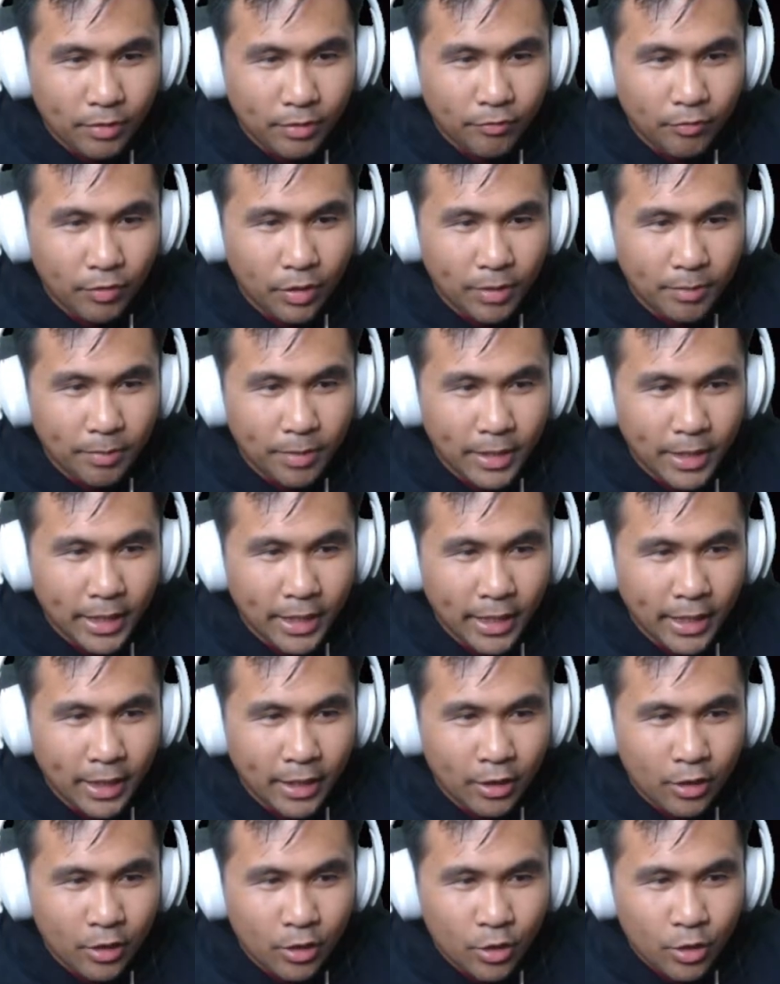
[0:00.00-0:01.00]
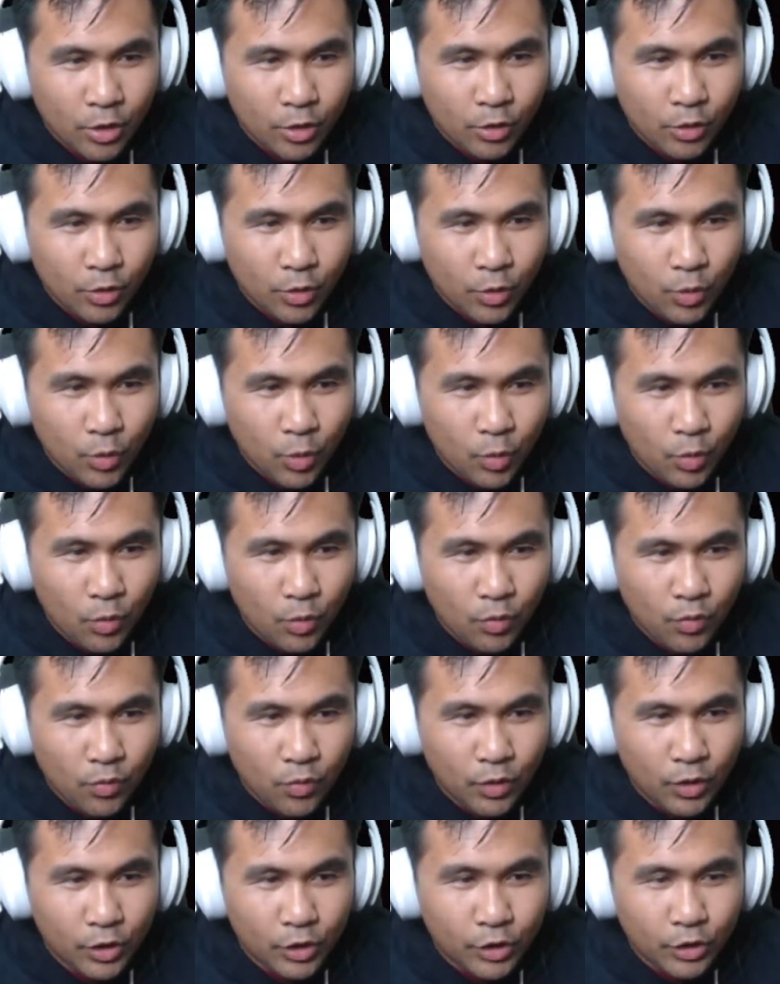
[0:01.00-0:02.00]
for the money, two
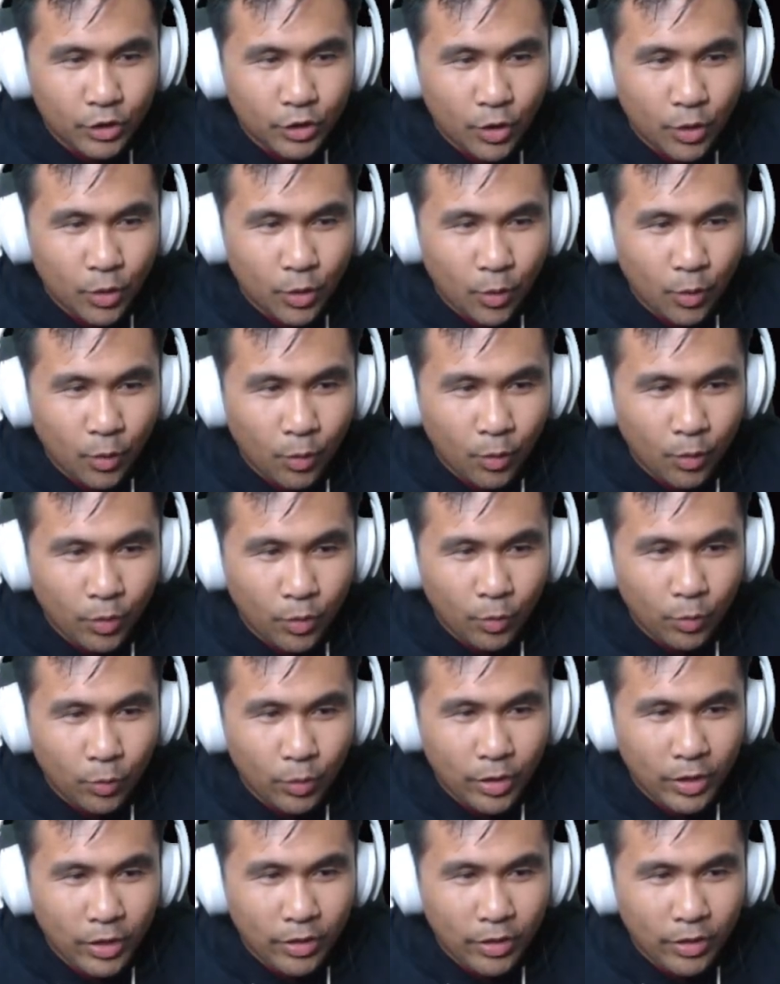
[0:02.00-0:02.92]
for the show, three